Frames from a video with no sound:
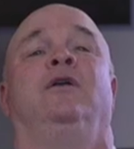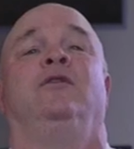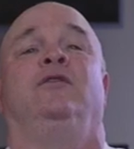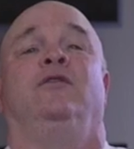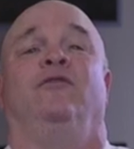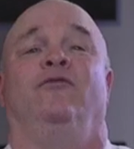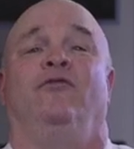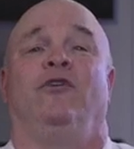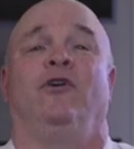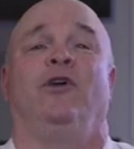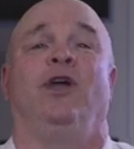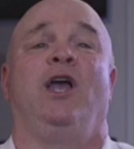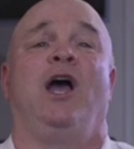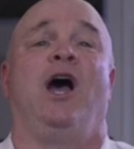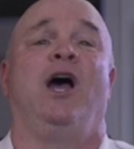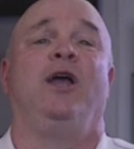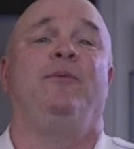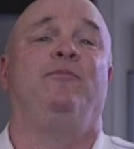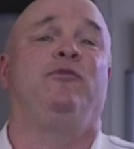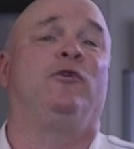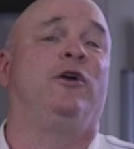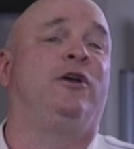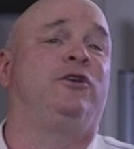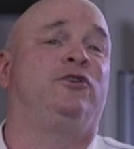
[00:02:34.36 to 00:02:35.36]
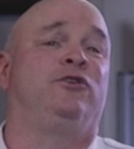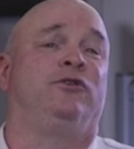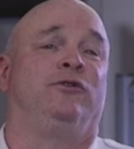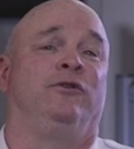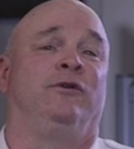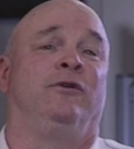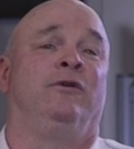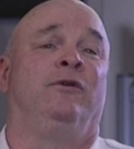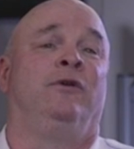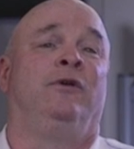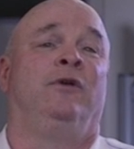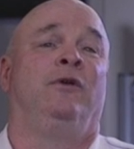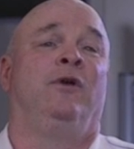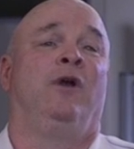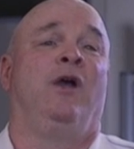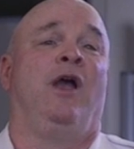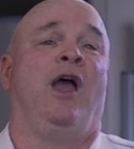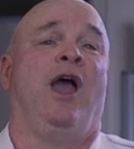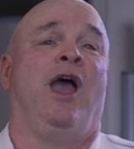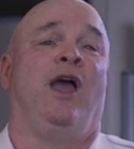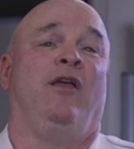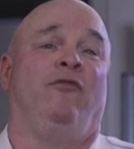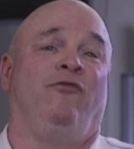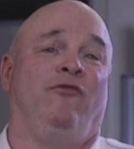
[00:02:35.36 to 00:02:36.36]
The very high pressure
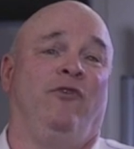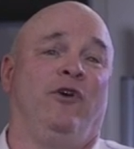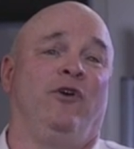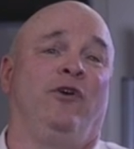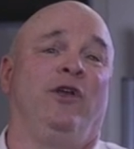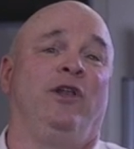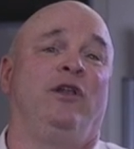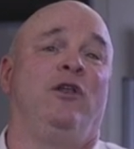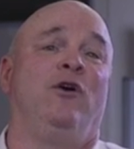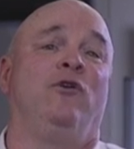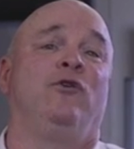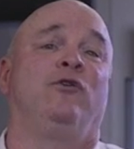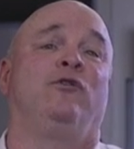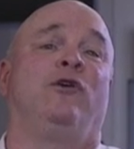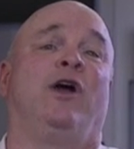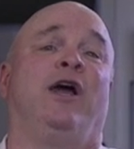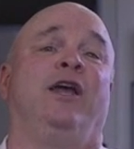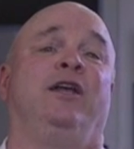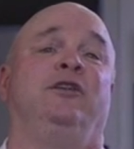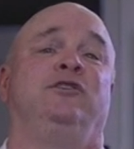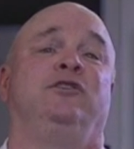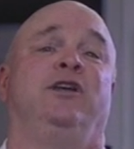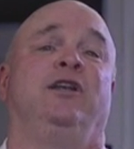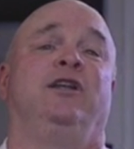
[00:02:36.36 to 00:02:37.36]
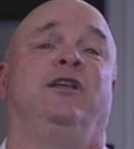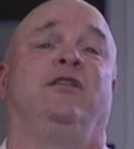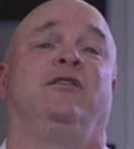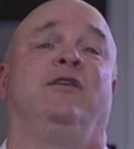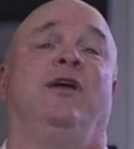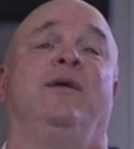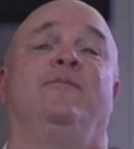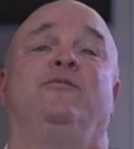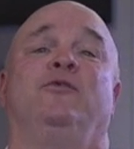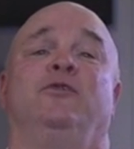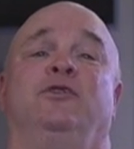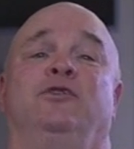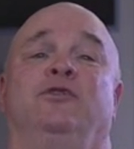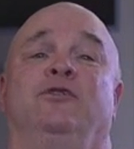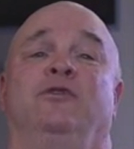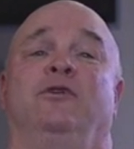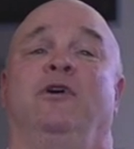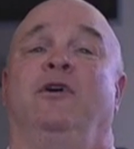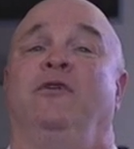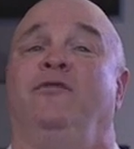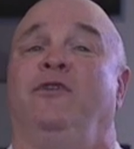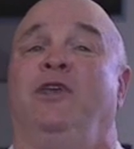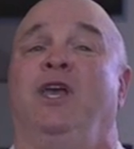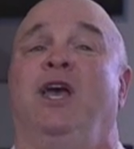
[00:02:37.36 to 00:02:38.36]
and very low cryogenic temperature
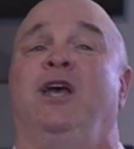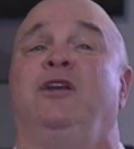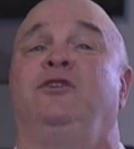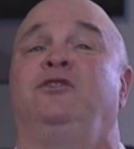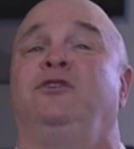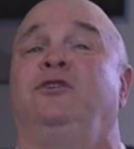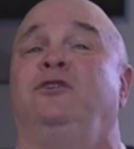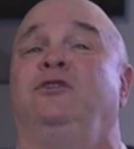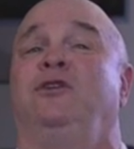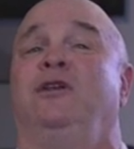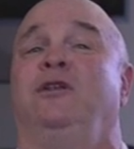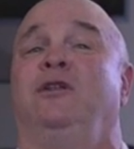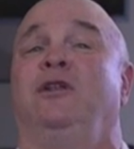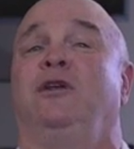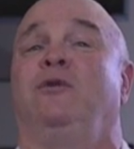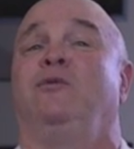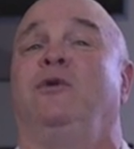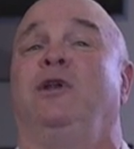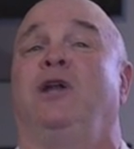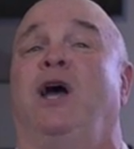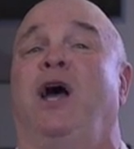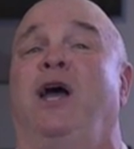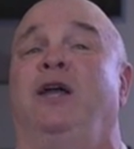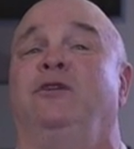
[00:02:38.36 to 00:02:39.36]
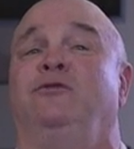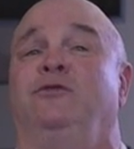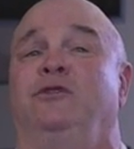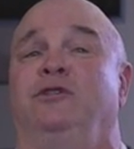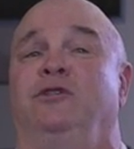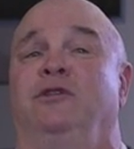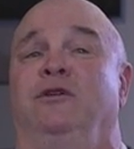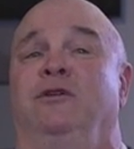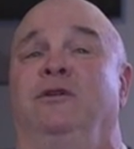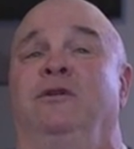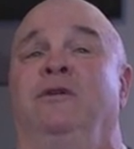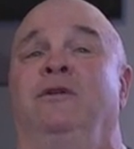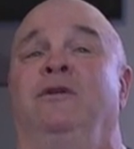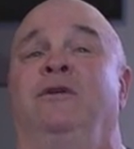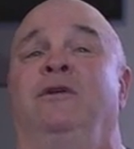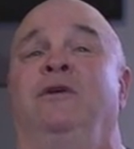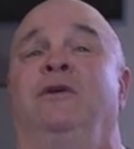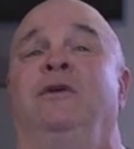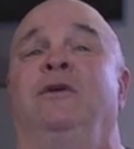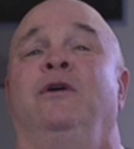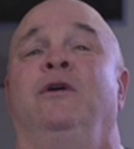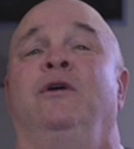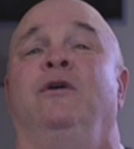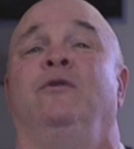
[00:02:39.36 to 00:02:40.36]
of gaseous and liquid hydrogen
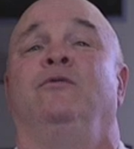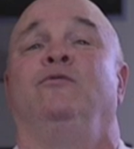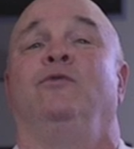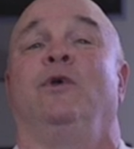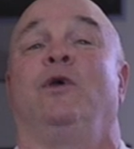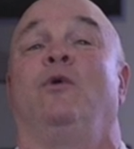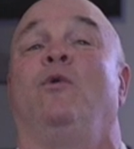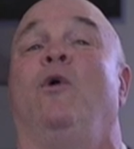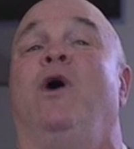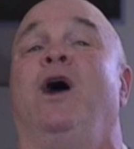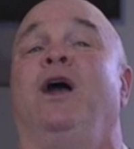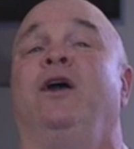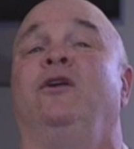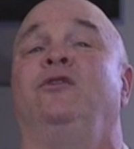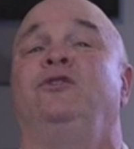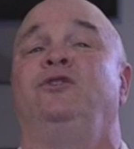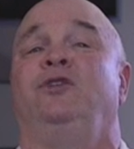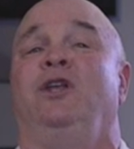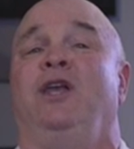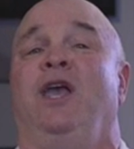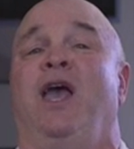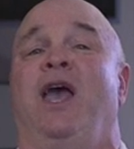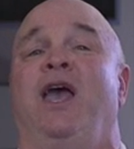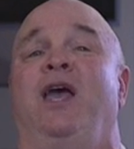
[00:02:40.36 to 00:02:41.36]
requires the